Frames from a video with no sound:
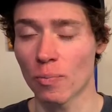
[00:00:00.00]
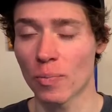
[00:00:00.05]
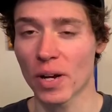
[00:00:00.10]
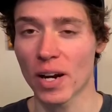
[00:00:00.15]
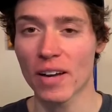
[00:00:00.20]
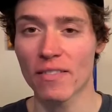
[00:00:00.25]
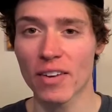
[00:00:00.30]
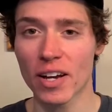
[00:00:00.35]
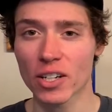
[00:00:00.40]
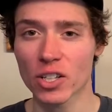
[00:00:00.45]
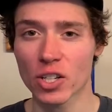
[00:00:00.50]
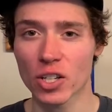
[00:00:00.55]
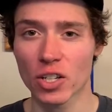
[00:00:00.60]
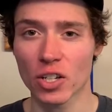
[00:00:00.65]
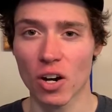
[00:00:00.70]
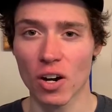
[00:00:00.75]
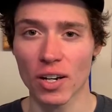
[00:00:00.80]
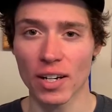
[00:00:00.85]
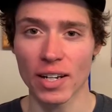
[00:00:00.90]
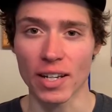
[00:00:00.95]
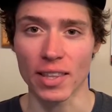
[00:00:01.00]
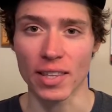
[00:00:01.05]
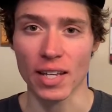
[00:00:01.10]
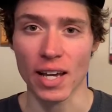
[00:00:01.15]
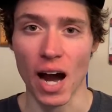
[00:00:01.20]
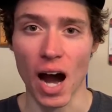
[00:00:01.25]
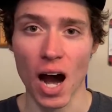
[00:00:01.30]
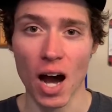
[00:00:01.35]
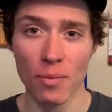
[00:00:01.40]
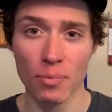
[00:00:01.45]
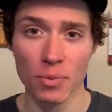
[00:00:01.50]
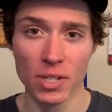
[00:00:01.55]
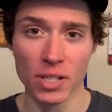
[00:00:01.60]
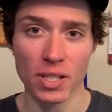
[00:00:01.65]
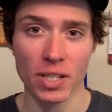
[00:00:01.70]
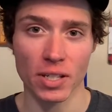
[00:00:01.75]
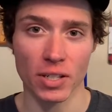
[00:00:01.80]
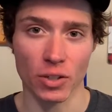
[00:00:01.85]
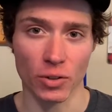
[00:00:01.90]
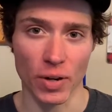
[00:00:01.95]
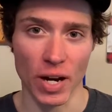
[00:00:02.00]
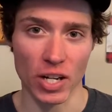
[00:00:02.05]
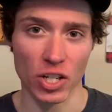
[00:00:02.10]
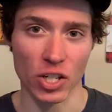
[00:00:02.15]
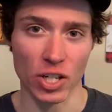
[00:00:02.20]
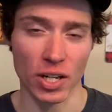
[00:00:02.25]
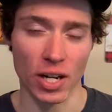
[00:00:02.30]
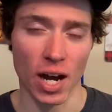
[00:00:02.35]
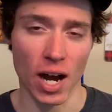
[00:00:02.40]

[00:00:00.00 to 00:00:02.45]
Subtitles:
but I've actually gone in the opposite direction,